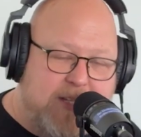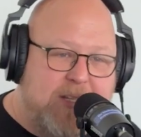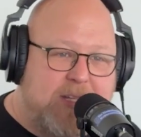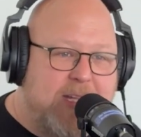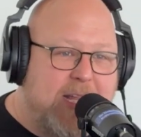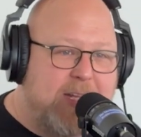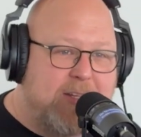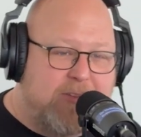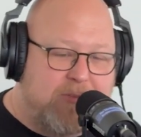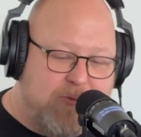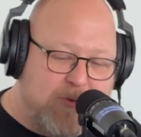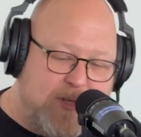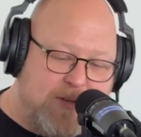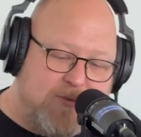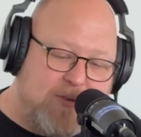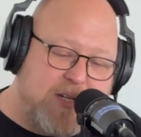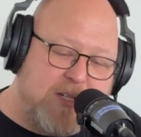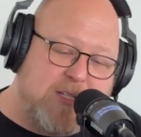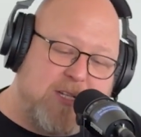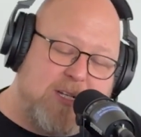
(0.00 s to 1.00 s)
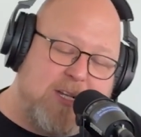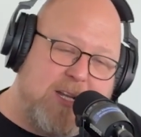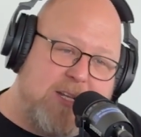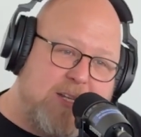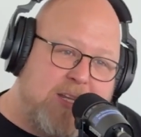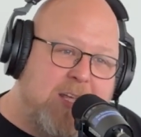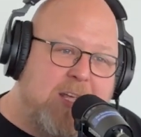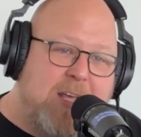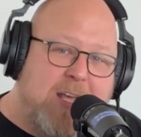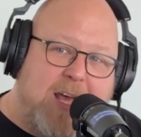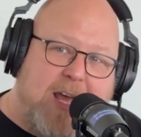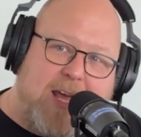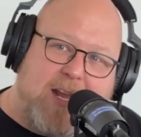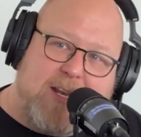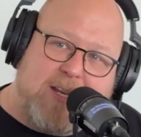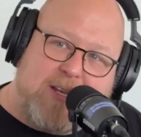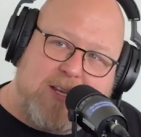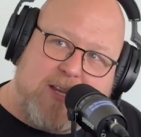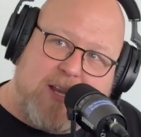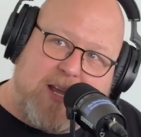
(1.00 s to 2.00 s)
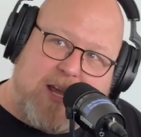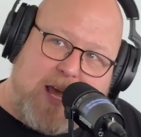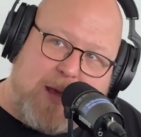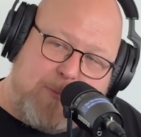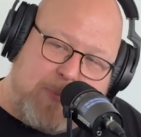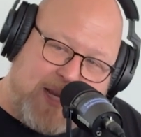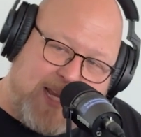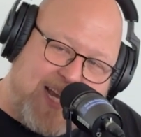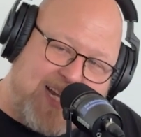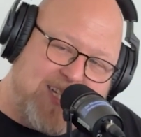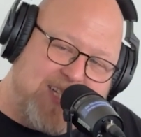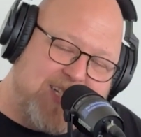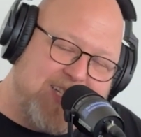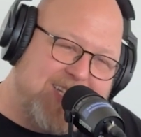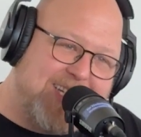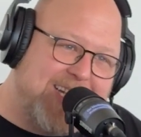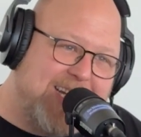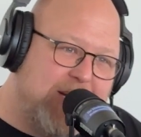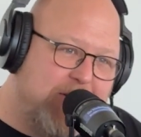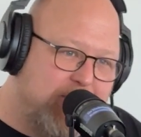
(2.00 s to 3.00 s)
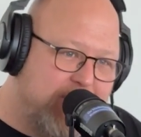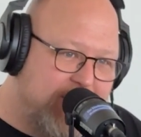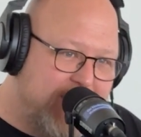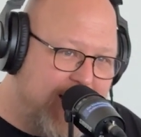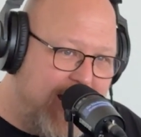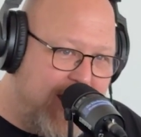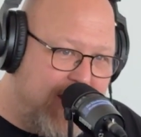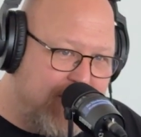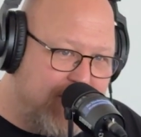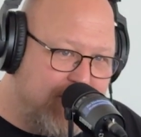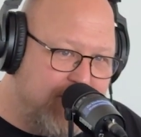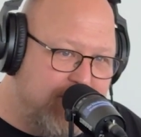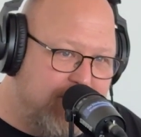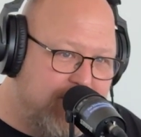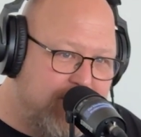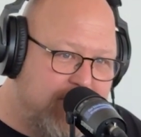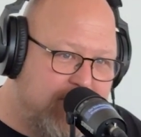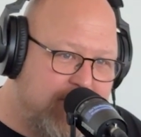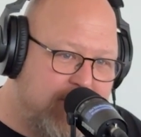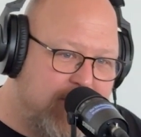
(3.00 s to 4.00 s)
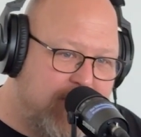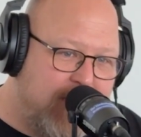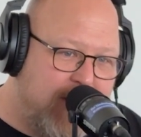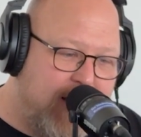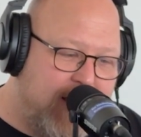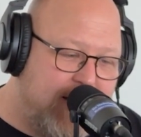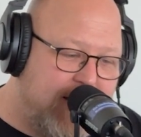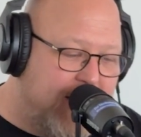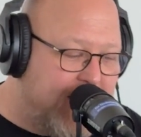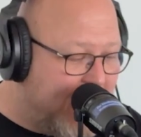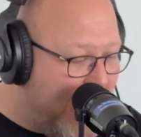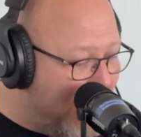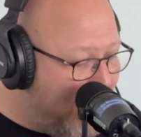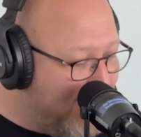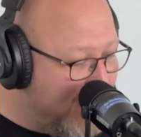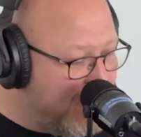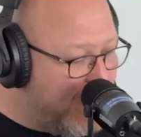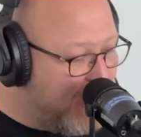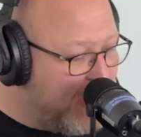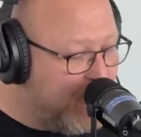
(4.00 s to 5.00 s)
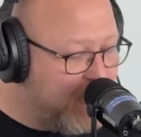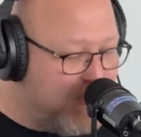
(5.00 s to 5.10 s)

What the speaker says: did refresh, and the application scaled down, and then everybody